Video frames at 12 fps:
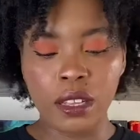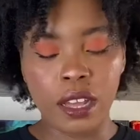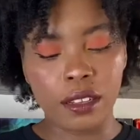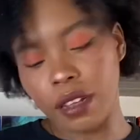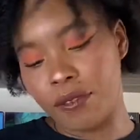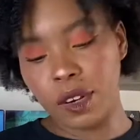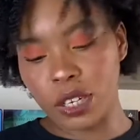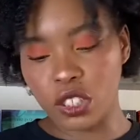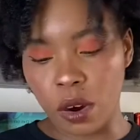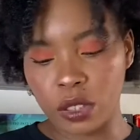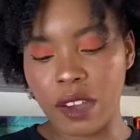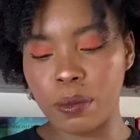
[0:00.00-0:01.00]
I thought question
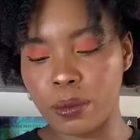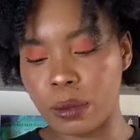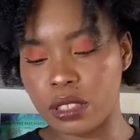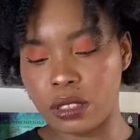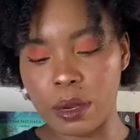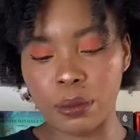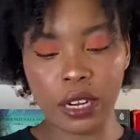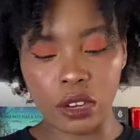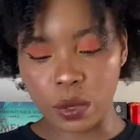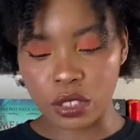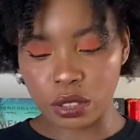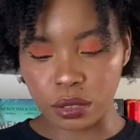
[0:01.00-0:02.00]
1, do you have a book published year 1? I got
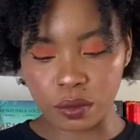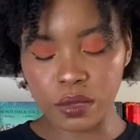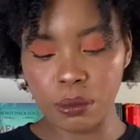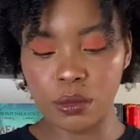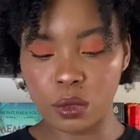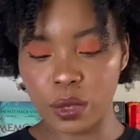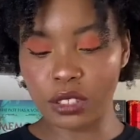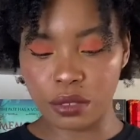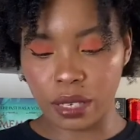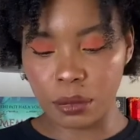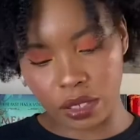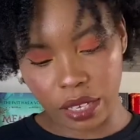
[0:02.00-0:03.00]
question 2. Question
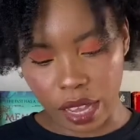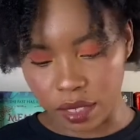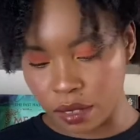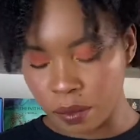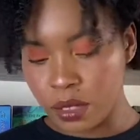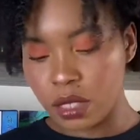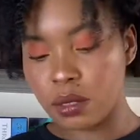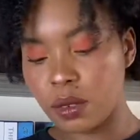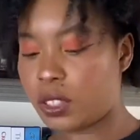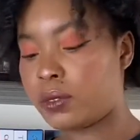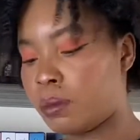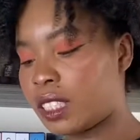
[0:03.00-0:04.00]
3, music, yes.
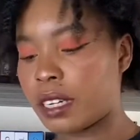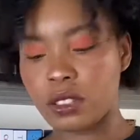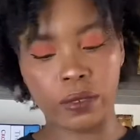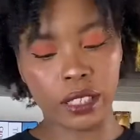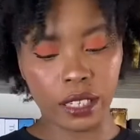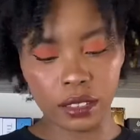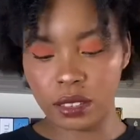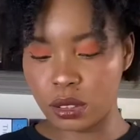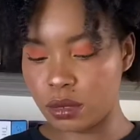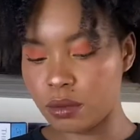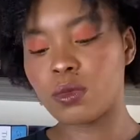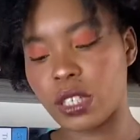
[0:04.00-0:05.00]
Question 4, mismatched covers, yes.
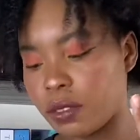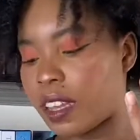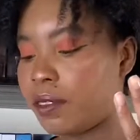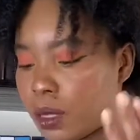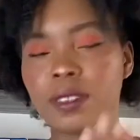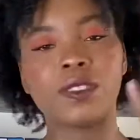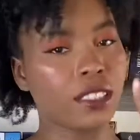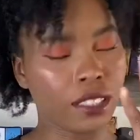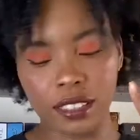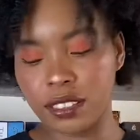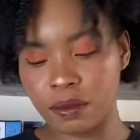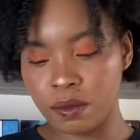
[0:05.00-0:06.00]
Question 5, shape shifters,
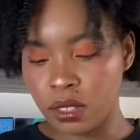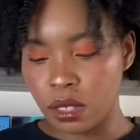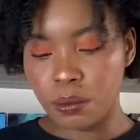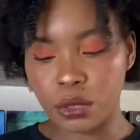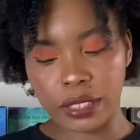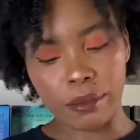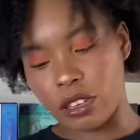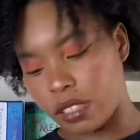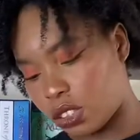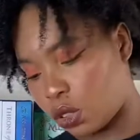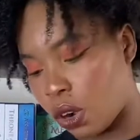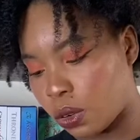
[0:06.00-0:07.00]
yes. Book signed by
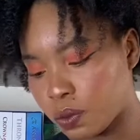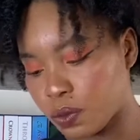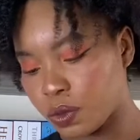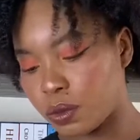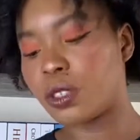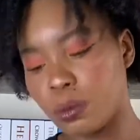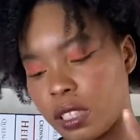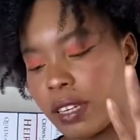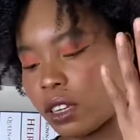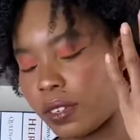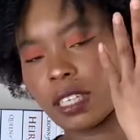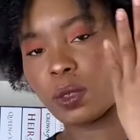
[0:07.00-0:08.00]
authors, no. Book mostly by
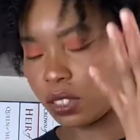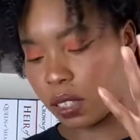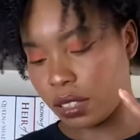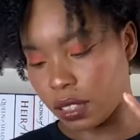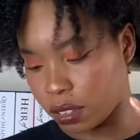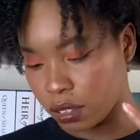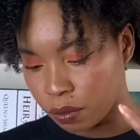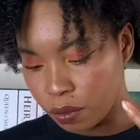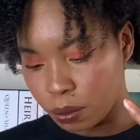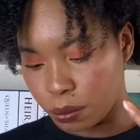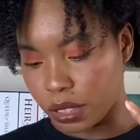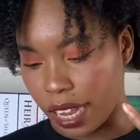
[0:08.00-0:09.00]
covers, that's question 7, yes.
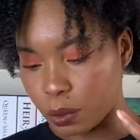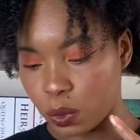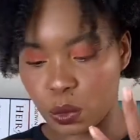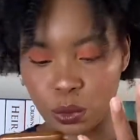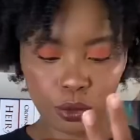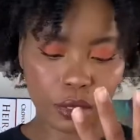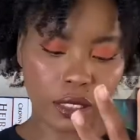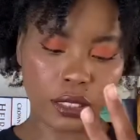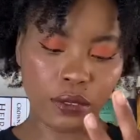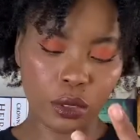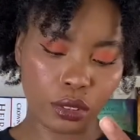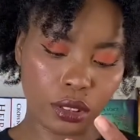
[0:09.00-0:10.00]
Book that has between
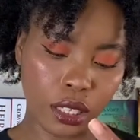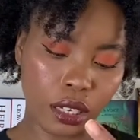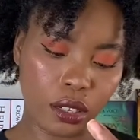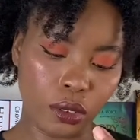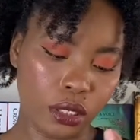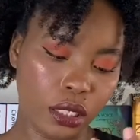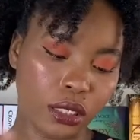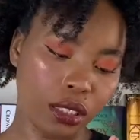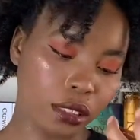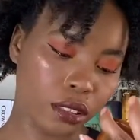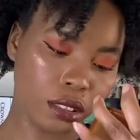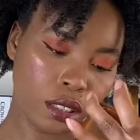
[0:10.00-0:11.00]
287 to 306, yes.